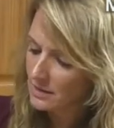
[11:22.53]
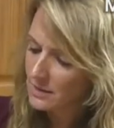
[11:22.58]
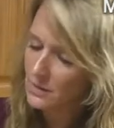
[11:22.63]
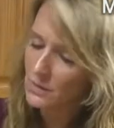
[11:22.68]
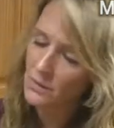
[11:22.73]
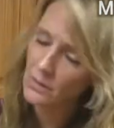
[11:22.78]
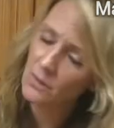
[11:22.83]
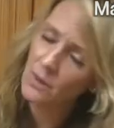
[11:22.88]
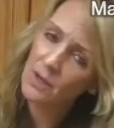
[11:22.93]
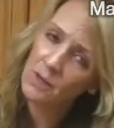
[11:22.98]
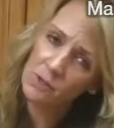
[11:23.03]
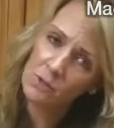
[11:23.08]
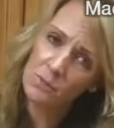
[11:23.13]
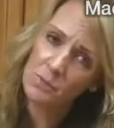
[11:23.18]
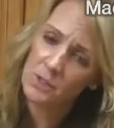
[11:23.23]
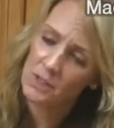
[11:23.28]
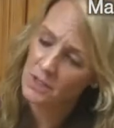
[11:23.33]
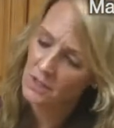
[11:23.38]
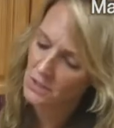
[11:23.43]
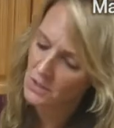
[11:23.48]
So I hope
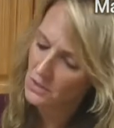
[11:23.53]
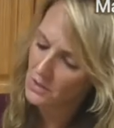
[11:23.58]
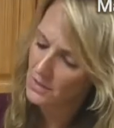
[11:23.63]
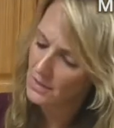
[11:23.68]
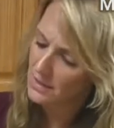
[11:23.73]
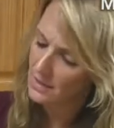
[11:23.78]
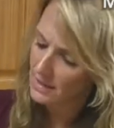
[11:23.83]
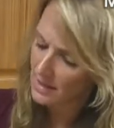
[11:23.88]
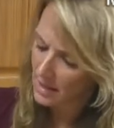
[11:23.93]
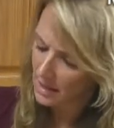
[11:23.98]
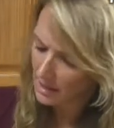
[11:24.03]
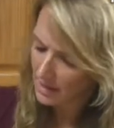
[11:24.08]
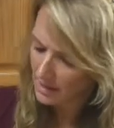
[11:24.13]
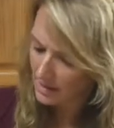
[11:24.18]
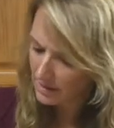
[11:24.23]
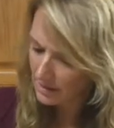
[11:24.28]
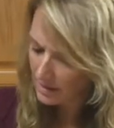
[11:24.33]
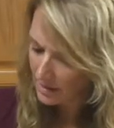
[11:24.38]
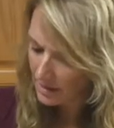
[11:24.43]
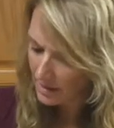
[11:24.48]
she enjoys
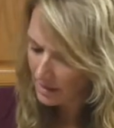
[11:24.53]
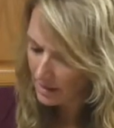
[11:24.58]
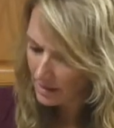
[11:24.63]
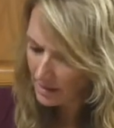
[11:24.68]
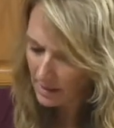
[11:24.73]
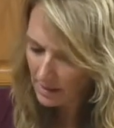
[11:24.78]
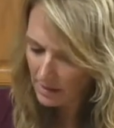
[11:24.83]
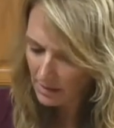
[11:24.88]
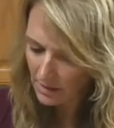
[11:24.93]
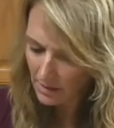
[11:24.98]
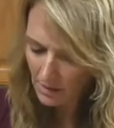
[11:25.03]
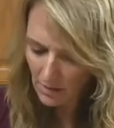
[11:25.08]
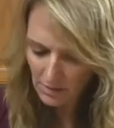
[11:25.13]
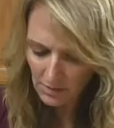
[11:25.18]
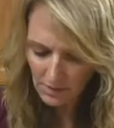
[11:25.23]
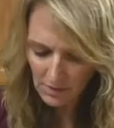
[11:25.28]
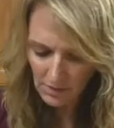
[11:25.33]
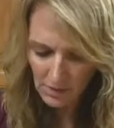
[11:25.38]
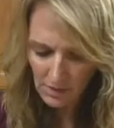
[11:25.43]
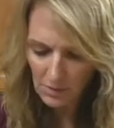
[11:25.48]
that. And
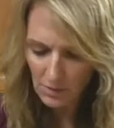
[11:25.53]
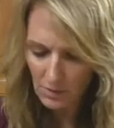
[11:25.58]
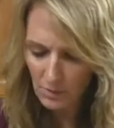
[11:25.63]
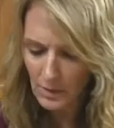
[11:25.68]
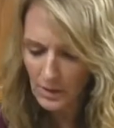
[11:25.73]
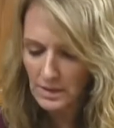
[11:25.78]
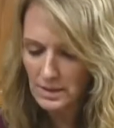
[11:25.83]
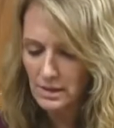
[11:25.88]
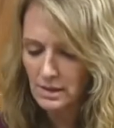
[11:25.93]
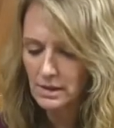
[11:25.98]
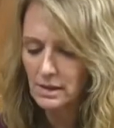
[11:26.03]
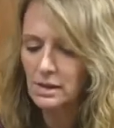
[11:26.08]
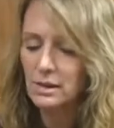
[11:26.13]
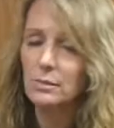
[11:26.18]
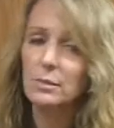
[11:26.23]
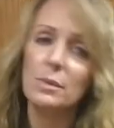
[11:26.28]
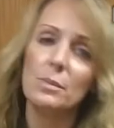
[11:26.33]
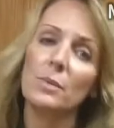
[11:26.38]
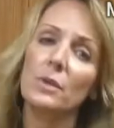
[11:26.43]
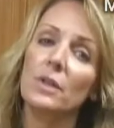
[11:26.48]
also we did the
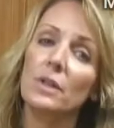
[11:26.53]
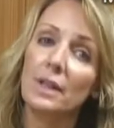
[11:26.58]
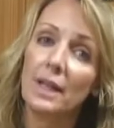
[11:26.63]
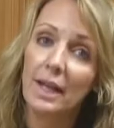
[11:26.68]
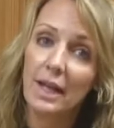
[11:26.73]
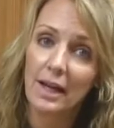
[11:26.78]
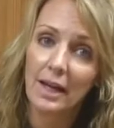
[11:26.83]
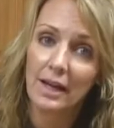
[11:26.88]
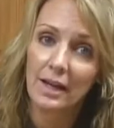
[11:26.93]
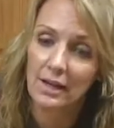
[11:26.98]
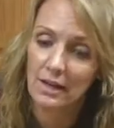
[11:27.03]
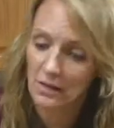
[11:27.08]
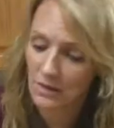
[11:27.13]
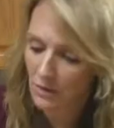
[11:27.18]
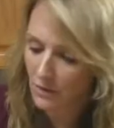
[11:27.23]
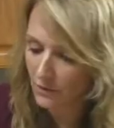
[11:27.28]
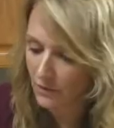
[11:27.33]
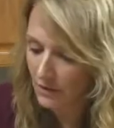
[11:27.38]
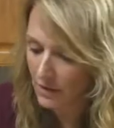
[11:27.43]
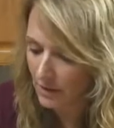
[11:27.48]
hummingbird cake
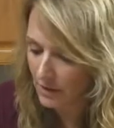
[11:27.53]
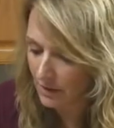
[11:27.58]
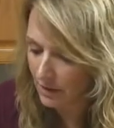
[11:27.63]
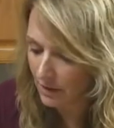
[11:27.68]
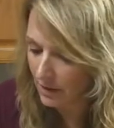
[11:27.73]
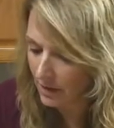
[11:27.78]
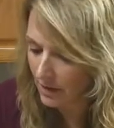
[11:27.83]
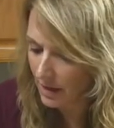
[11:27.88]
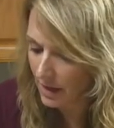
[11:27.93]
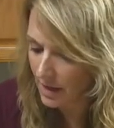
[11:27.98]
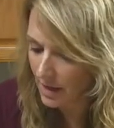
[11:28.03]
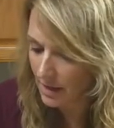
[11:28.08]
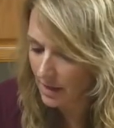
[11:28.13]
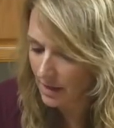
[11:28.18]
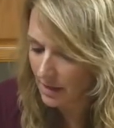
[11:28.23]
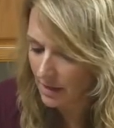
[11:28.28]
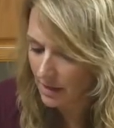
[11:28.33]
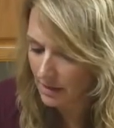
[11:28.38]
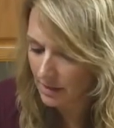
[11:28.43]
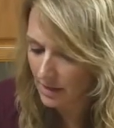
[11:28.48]
over here,
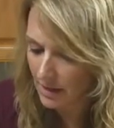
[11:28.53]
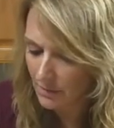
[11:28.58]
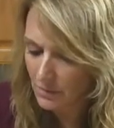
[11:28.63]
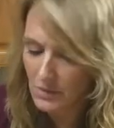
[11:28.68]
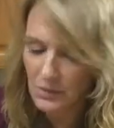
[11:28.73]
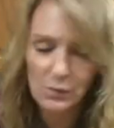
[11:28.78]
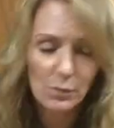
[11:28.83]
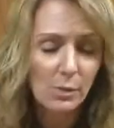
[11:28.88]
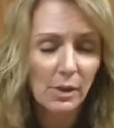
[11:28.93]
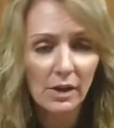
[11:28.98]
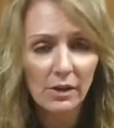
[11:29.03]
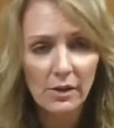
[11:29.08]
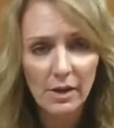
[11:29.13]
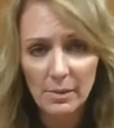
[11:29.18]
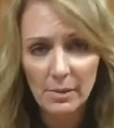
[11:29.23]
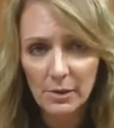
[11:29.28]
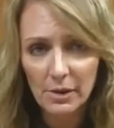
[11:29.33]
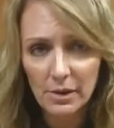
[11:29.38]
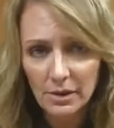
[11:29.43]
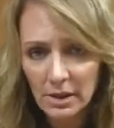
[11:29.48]
and that was for my
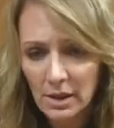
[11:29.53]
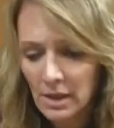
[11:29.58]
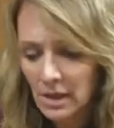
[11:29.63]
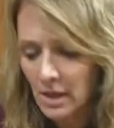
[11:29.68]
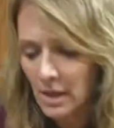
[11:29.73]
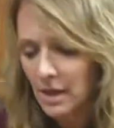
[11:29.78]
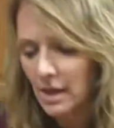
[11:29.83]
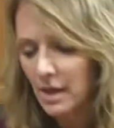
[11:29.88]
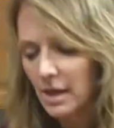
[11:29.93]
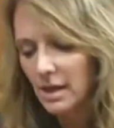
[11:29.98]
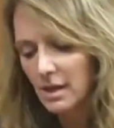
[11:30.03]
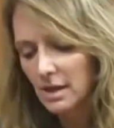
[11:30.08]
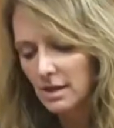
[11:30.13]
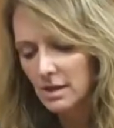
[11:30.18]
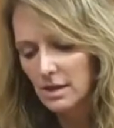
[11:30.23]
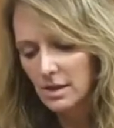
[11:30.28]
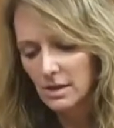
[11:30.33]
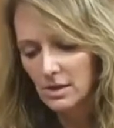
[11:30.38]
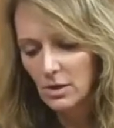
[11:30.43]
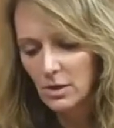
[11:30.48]
grandma,
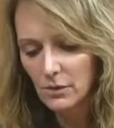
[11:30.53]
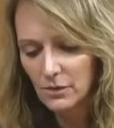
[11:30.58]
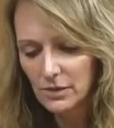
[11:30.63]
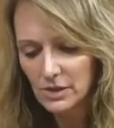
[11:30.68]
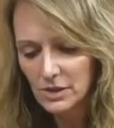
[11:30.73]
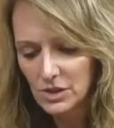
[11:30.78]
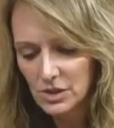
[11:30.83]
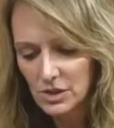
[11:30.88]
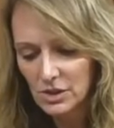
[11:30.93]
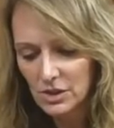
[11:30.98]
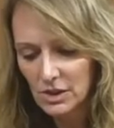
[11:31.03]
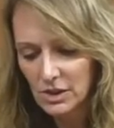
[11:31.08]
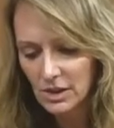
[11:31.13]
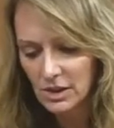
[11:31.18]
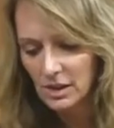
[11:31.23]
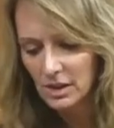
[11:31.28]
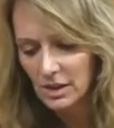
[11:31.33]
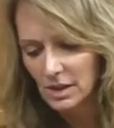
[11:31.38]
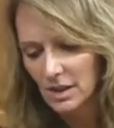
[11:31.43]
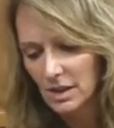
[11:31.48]
and hopefully
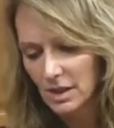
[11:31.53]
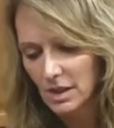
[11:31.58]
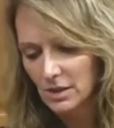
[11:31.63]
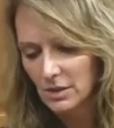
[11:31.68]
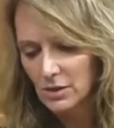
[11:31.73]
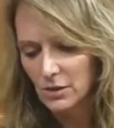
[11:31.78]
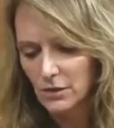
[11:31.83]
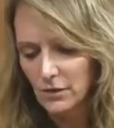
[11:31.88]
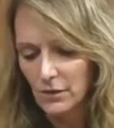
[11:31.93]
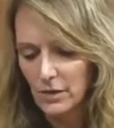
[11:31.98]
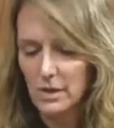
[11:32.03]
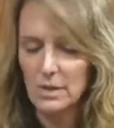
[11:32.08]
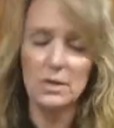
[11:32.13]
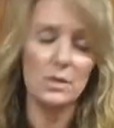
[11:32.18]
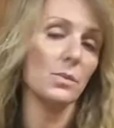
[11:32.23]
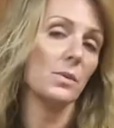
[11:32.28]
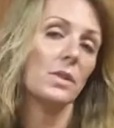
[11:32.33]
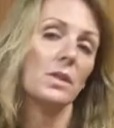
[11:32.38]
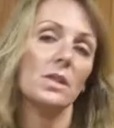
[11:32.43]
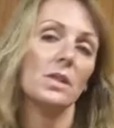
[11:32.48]
she and her
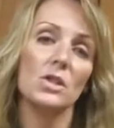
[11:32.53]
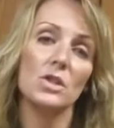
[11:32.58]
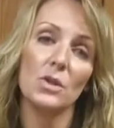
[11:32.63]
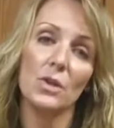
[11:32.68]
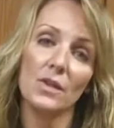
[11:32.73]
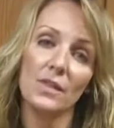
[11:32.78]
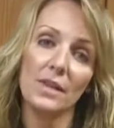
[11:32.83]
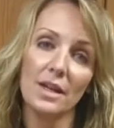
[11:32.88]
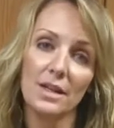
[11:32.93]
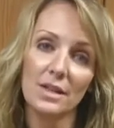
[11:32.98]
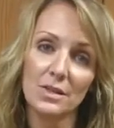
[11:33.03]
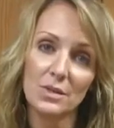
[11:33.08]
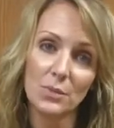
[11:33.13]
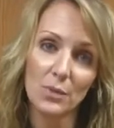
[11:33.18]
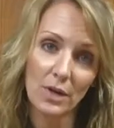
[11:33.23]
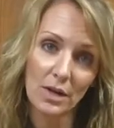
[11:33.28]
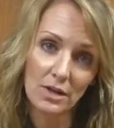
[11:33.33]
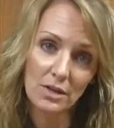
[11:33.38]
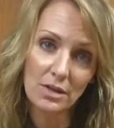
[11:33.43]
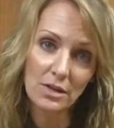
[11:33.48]
friends will enjoy that as
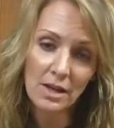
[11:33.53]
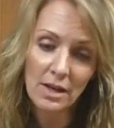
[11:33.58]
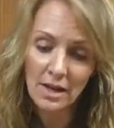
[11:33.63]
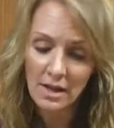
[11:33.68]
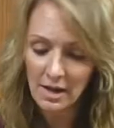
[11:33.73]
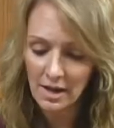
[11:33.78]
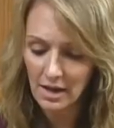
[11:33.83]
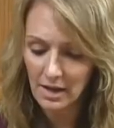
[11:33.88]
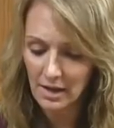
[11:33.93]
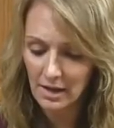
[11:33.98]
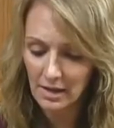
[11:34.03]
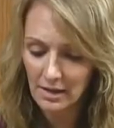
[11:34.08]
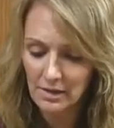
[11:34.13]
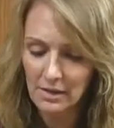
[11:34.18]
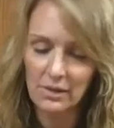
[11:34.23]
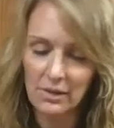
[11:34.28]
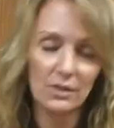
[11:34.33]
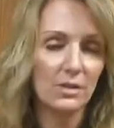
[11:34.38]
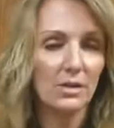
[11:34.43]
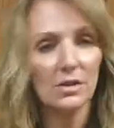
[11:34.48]
well at
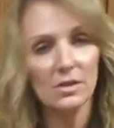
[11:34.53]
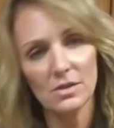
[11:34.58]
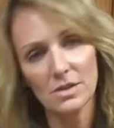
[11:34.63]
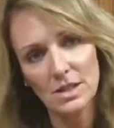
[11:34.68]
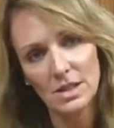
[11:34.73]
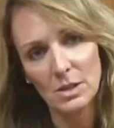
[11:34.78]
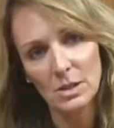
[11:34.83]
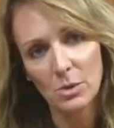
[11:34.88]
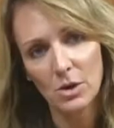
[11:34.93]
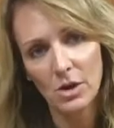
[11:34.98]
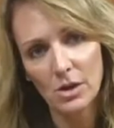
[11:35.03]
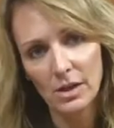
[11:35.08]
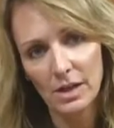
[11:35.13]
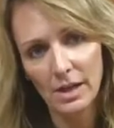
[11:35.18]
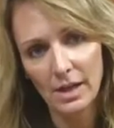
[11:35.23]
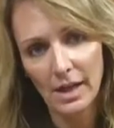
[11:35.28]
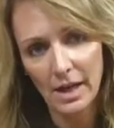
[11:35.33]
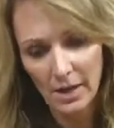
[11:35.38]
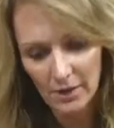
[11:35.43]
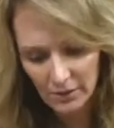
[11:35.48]
their little tea
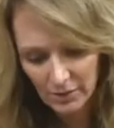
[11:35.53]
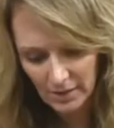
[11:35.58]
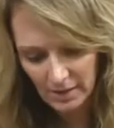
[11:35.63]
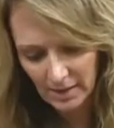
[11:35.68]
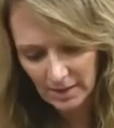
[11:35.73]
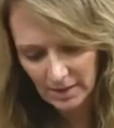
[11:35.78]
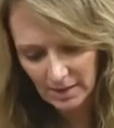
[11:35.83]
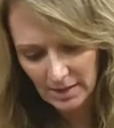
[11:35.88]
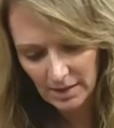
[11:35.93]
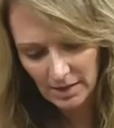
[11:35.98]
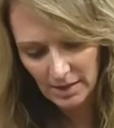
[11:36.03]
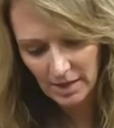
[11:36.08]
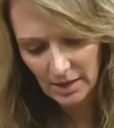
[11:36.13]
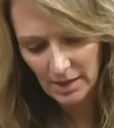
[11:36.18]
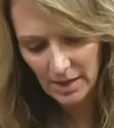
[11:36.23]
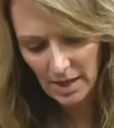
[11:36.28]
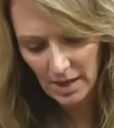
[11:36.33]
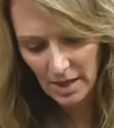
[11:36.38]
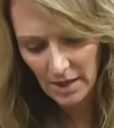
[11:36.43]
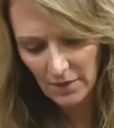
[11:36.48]
party gathering that they
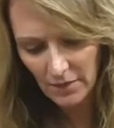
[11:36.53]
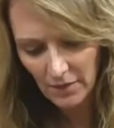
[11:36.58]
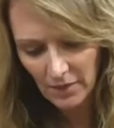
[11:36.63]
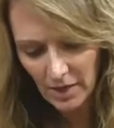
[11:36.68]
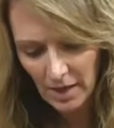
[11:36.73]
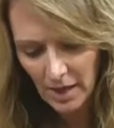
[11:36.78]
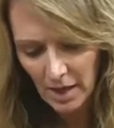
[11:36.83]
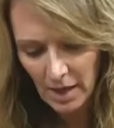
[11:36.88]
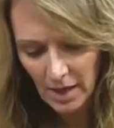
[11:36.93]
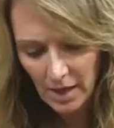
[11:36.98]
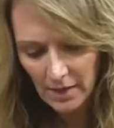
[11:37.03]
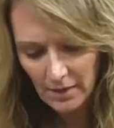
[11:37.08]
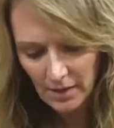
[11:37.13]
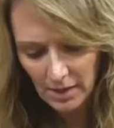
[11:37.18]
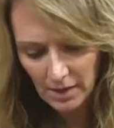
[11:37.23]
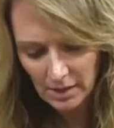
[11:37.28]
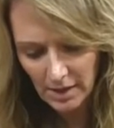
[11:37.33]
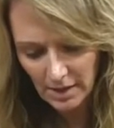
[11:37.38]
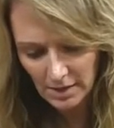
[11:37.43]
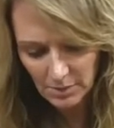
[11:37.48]
have. And
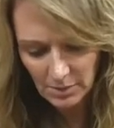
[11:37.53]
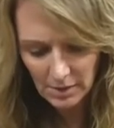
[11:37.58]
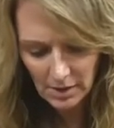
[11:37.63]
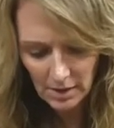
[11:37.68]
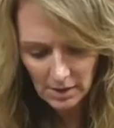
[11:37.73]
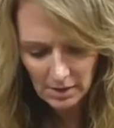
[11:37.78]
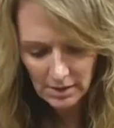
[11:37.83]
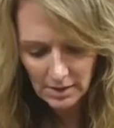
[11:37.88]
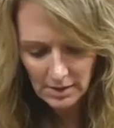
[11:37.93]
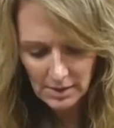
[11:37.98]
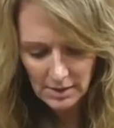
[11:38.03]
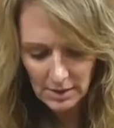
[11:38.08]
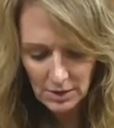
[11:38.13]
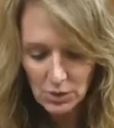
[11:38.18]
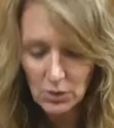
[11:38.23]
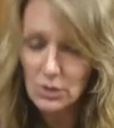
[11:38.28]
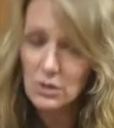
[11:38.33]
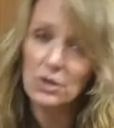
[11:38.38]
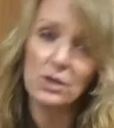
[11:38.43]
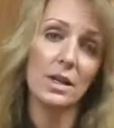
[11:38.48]
then last but not least, I
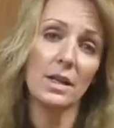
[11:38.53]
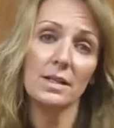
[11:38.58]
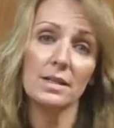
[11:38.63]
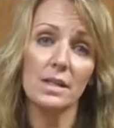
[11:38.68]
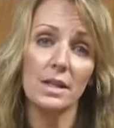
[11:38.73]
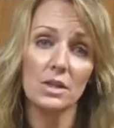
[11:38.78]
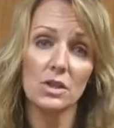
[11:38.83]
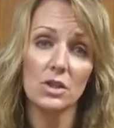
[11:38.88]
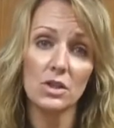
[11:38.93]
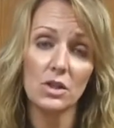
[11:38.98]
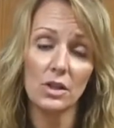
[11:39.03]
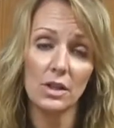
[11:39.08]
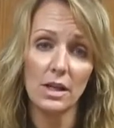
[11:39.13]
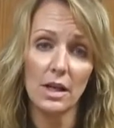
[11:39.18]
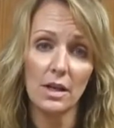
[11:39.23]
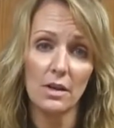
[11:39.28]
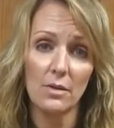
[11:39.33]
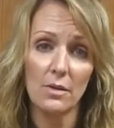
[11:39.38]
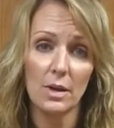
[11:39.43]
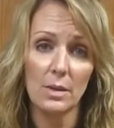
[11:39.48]
told you guys I'd show you
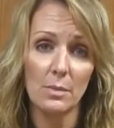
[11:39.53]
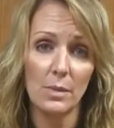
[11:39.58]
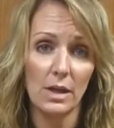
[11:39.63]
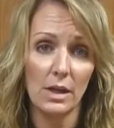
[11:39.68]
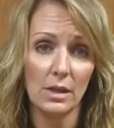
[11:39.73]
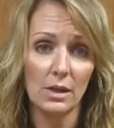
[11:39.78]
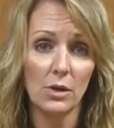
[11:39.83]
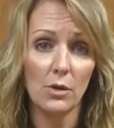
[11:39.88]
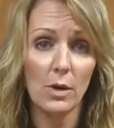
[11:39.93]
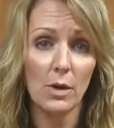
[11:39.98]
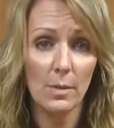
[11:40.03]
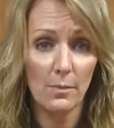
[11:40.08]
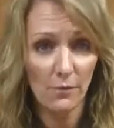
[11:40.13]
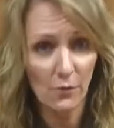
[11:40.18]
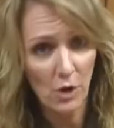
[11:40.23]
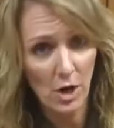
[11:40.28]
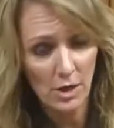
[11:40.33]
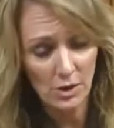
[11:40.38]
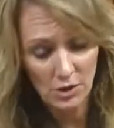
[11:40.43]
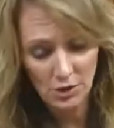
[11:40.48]
how I made creme
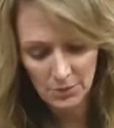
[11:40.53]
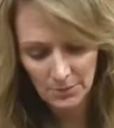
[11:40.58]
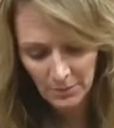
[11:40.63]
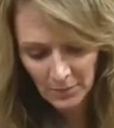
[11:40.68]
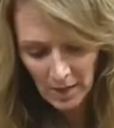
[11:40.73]
fraiche.